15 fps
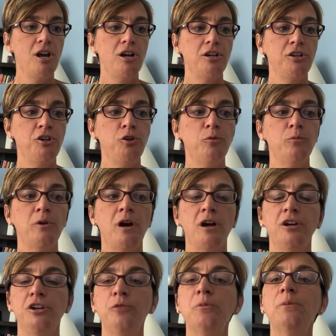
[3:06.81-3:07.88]

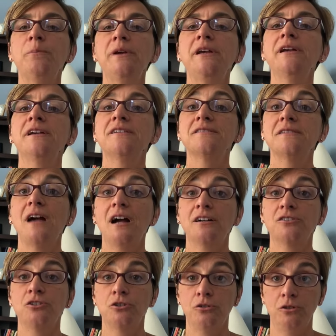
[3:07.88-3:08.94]
Human being is
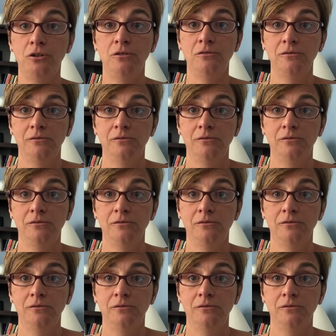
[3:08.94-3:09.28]
nocturnal.